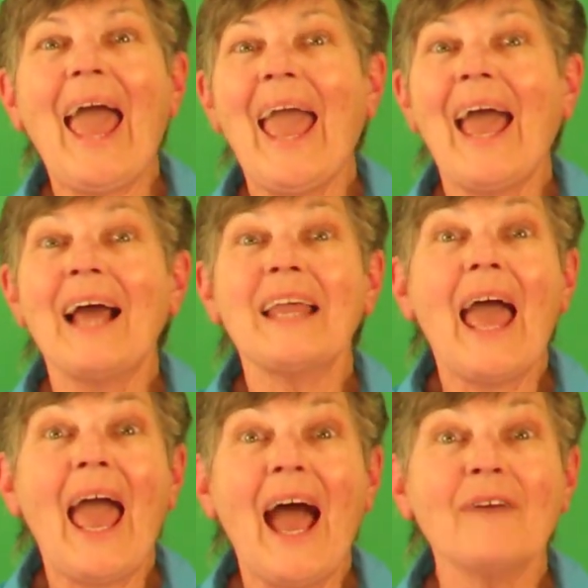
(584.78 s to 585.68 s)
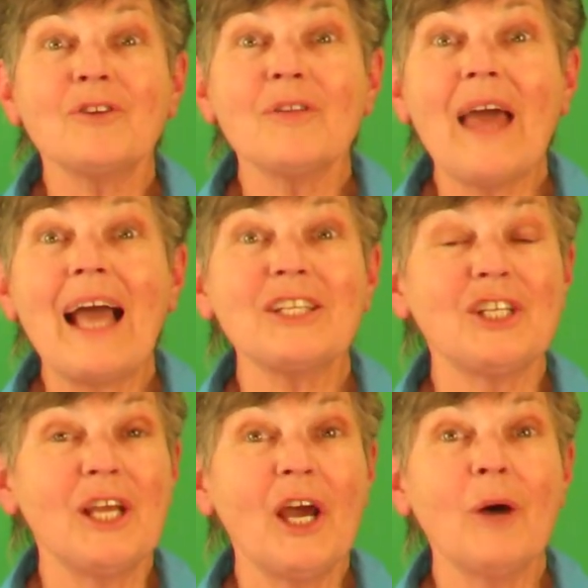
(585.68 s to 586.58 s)
and after that
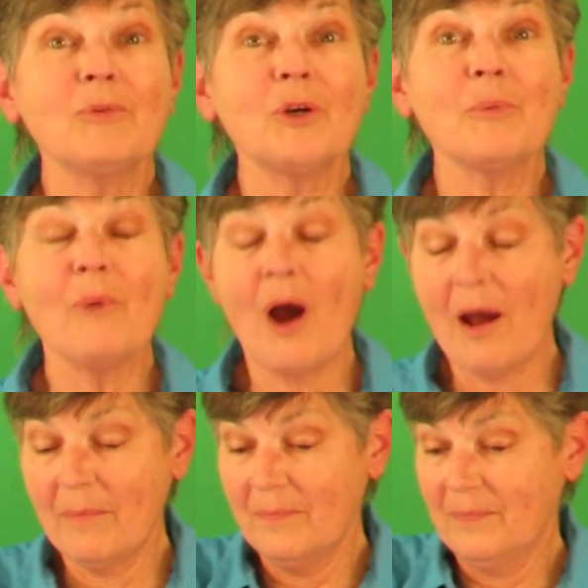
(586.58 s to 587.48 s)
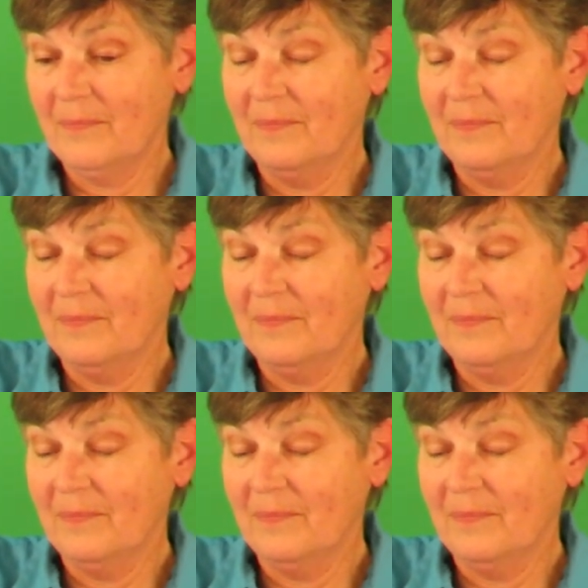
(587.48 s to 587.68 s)
she helped her mom